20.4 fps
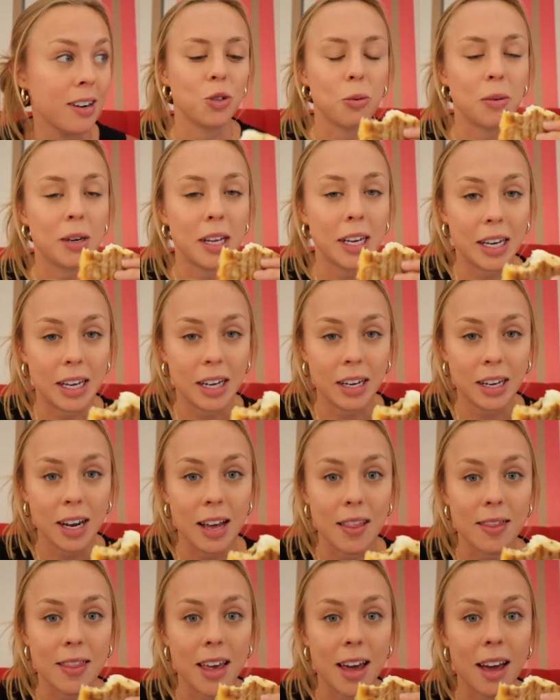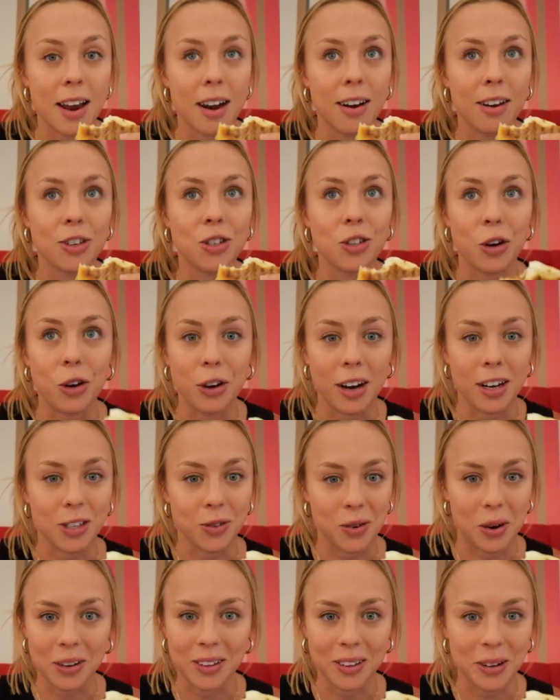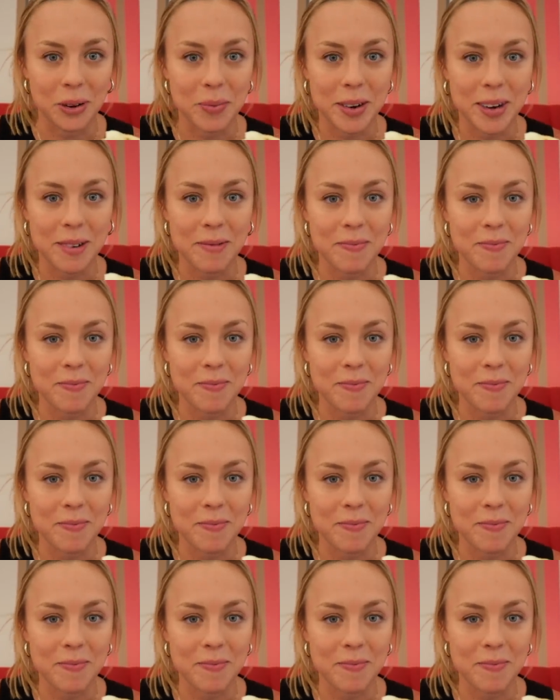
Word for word: So I'm going to eat and then show you guys around a little bit.